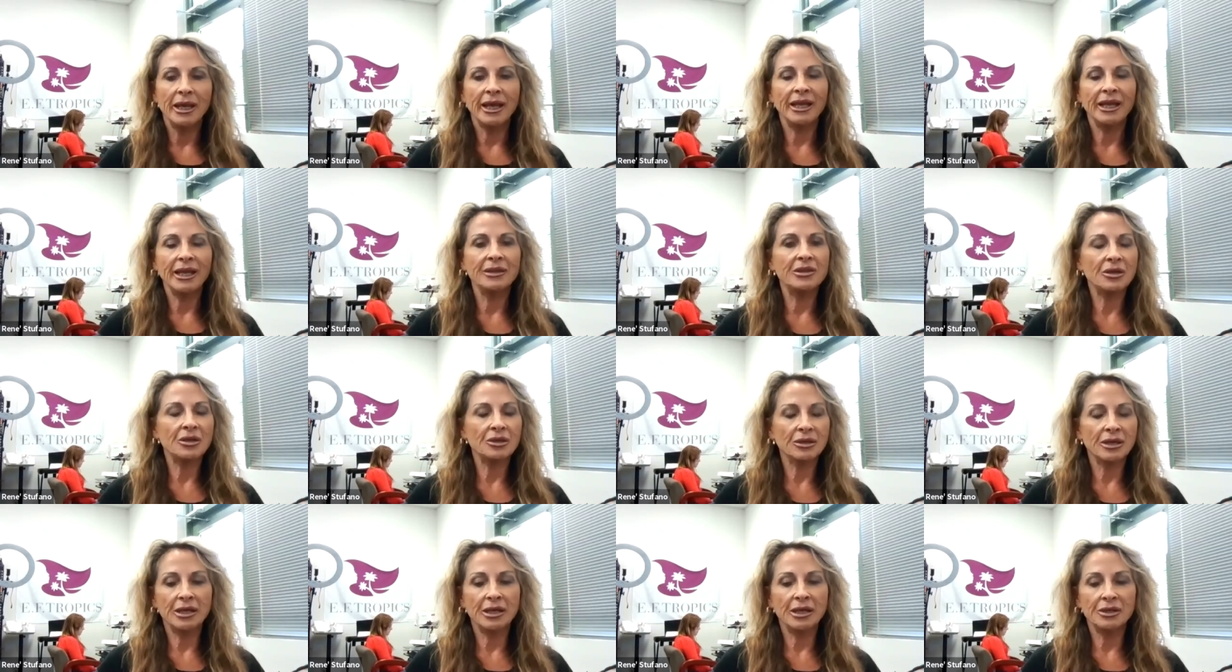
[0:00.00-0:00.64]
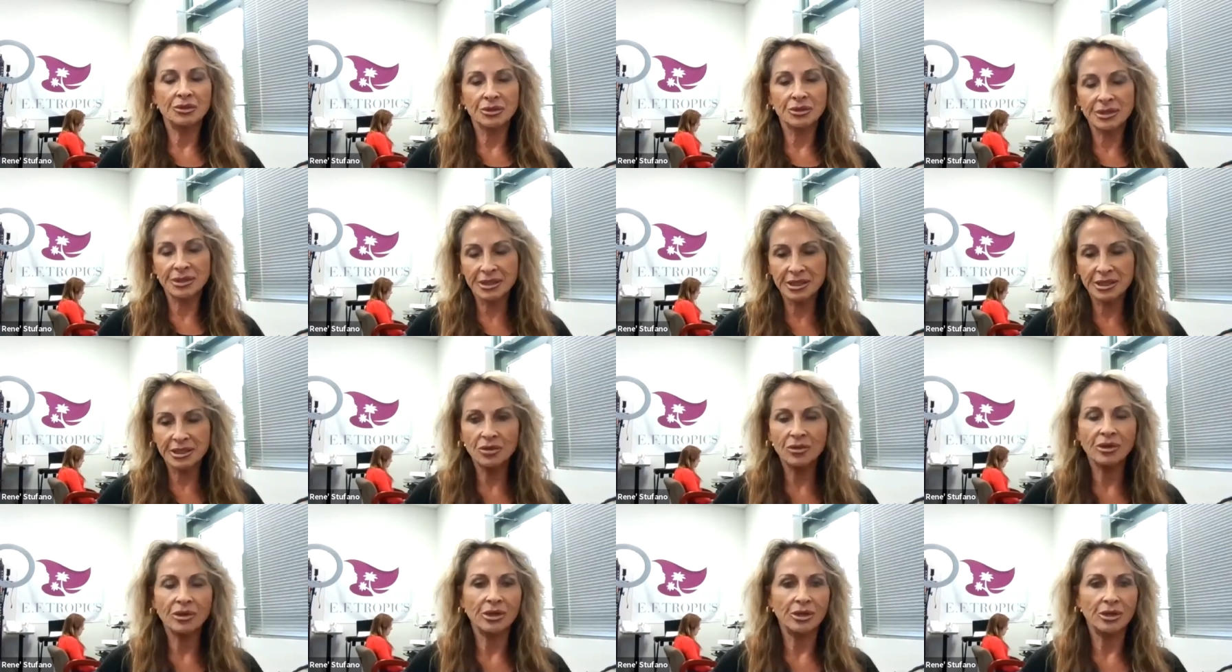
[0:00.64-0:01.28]
And you'll
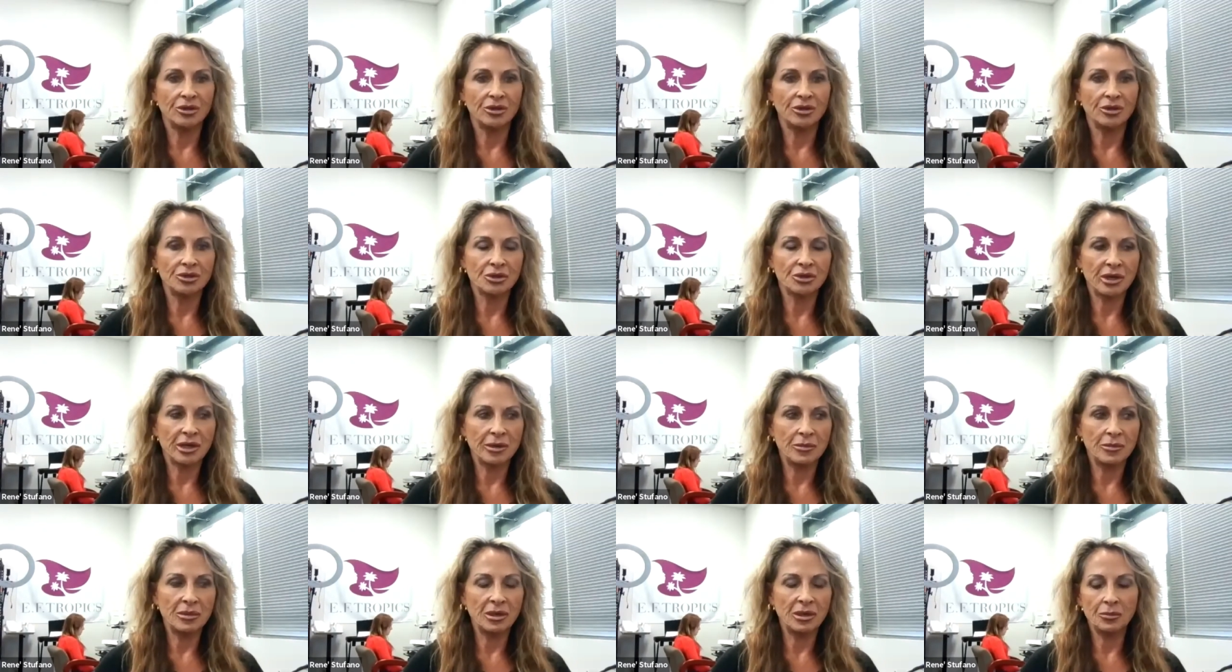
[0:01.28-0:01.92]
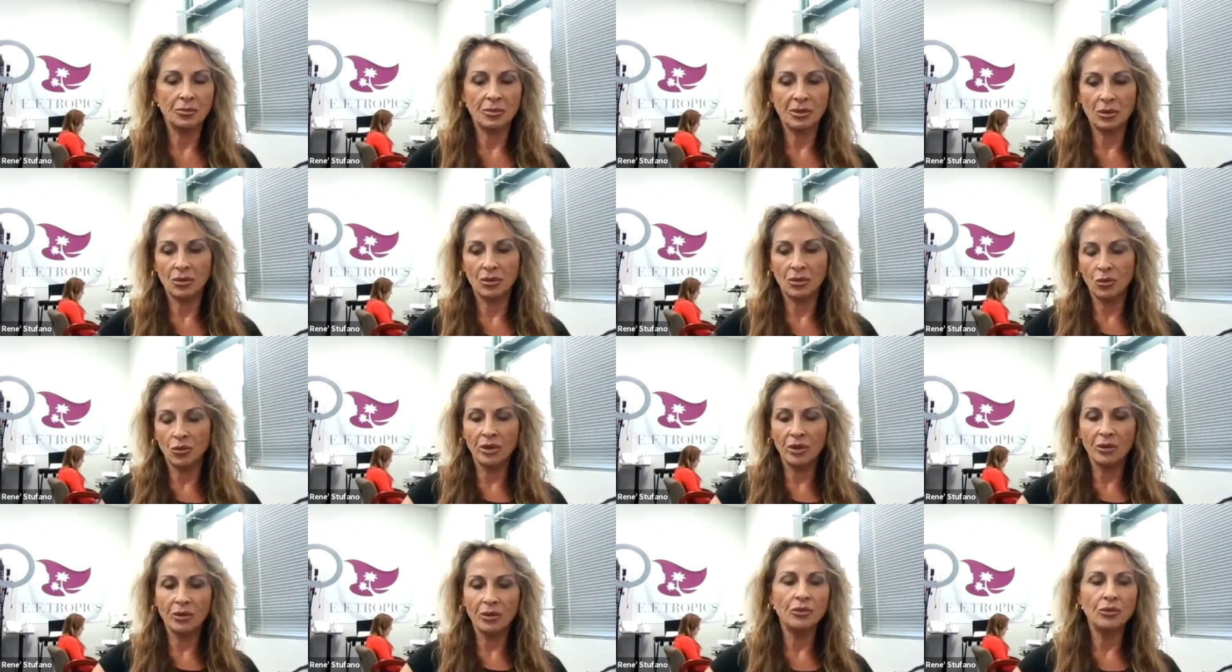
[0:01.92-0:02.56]
still get a good treatment, but
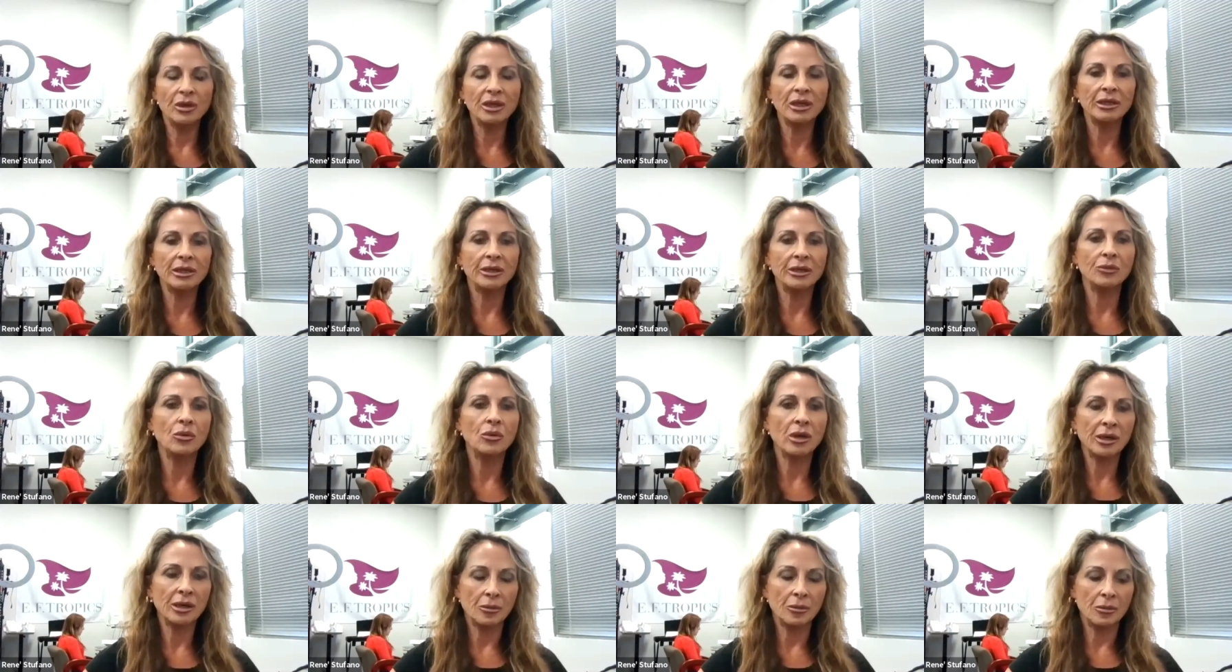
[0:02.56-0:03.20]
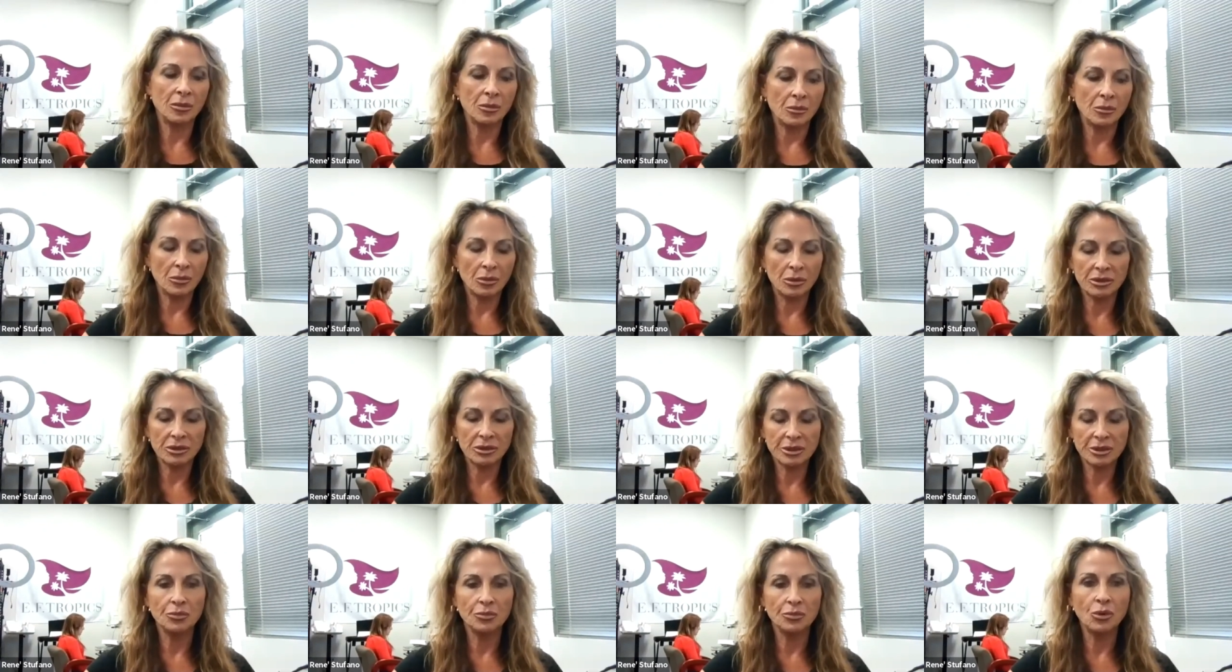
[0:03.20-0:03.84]
we really want to
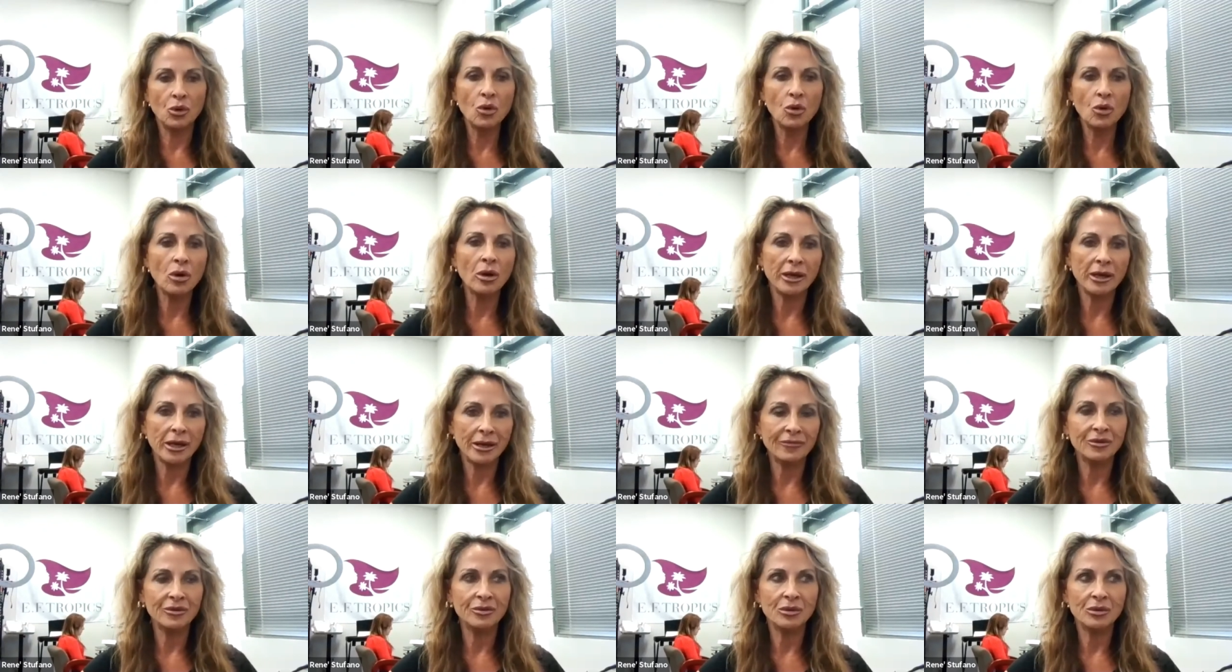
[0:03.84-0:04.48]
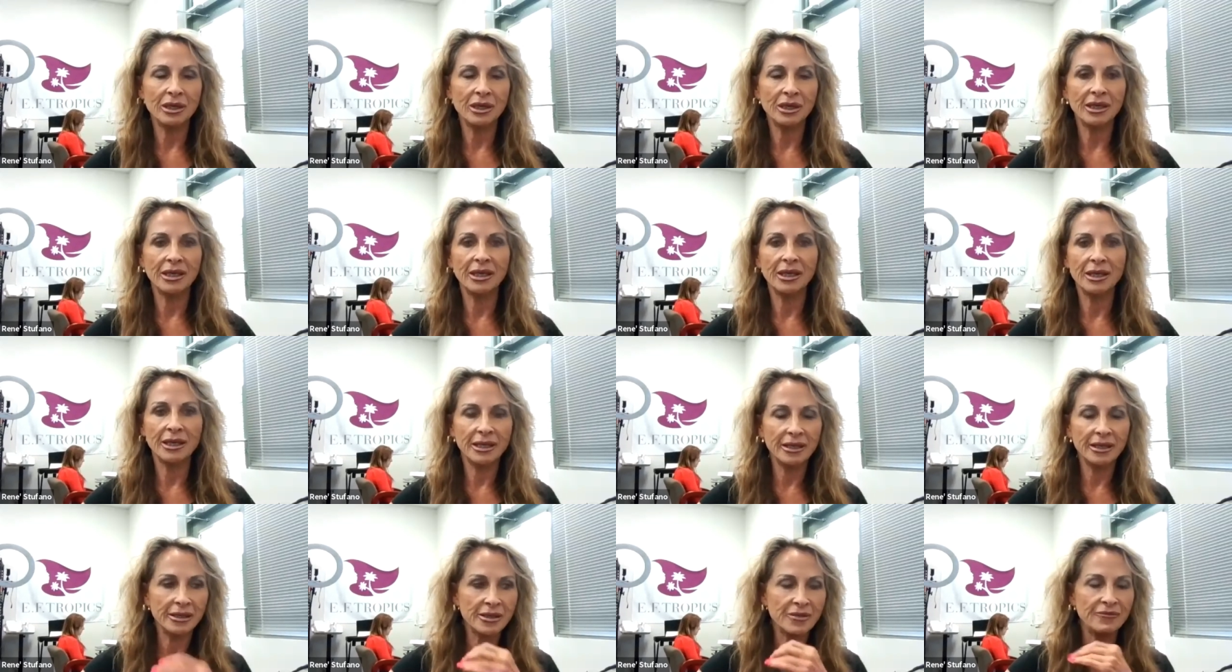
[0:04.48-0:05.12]
support everyone in
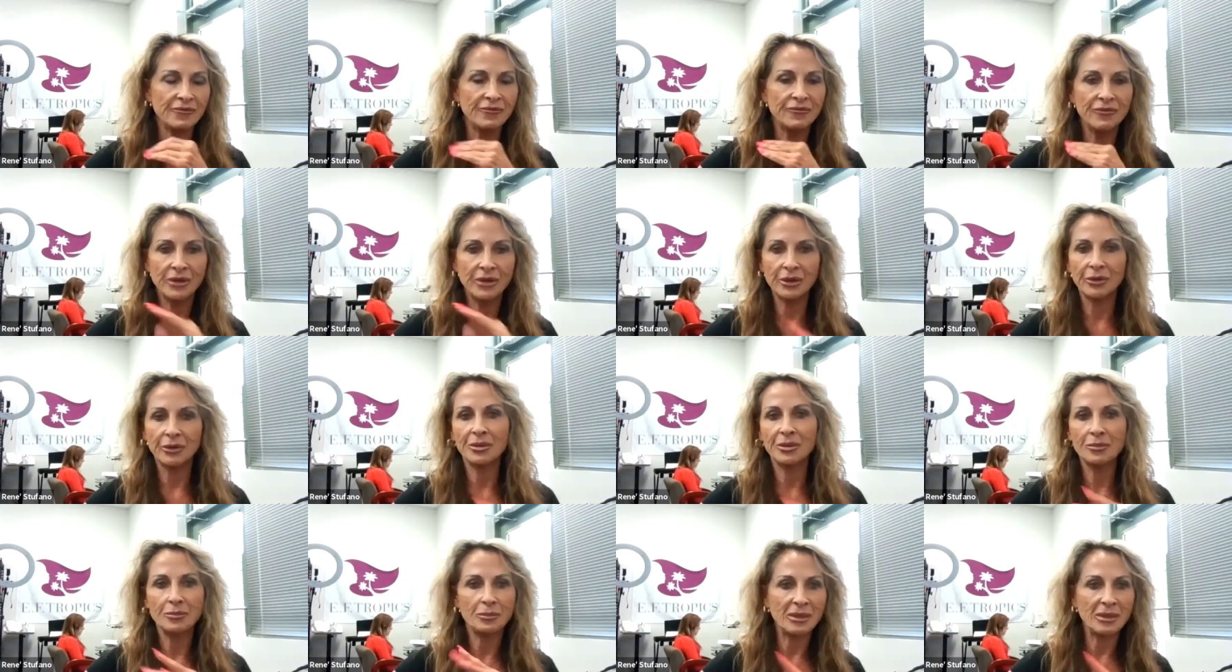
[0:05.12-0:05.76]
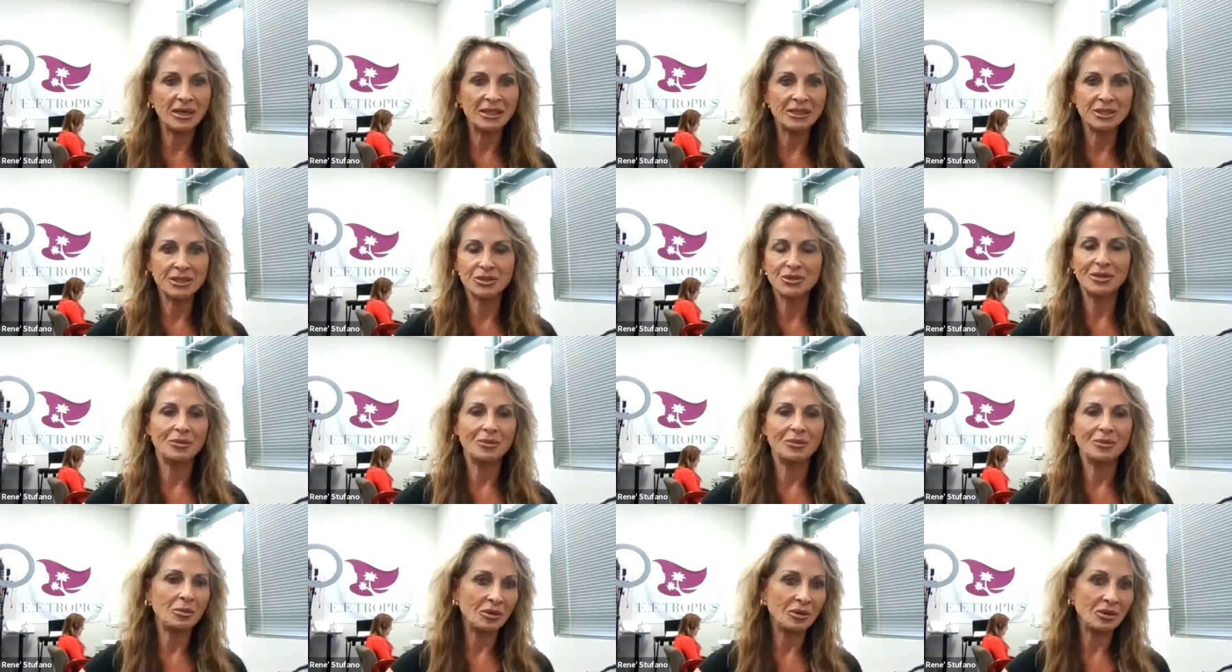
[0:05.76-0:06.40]
getting the very best
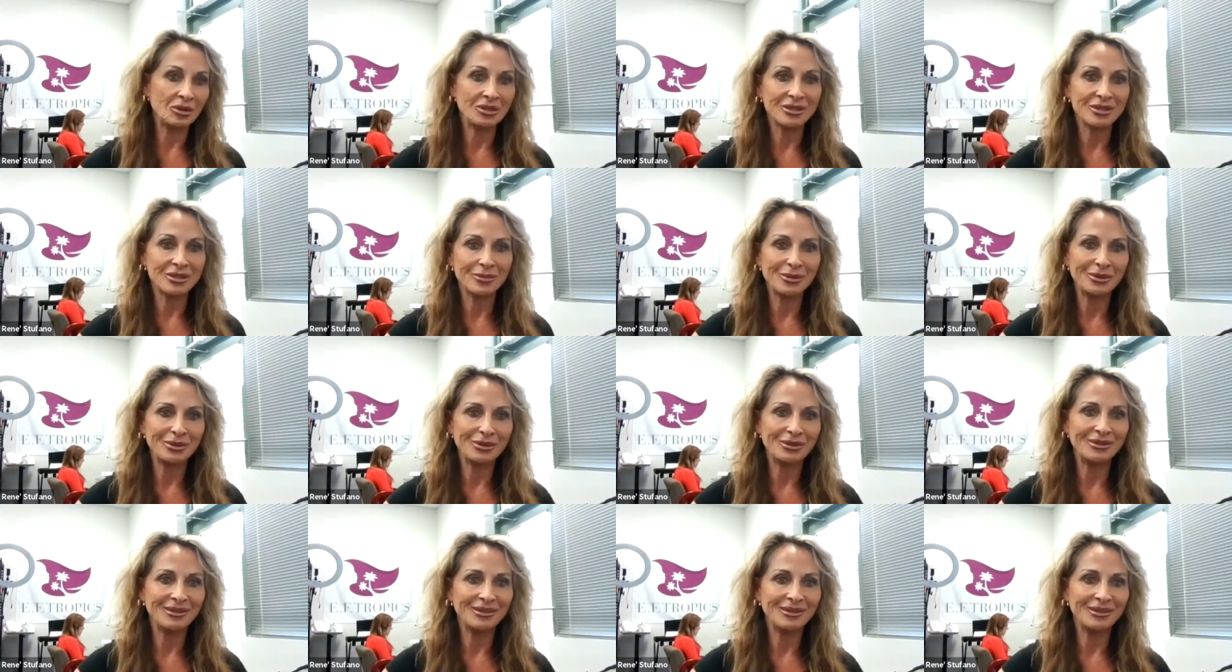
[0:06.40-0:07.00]
treatment possible.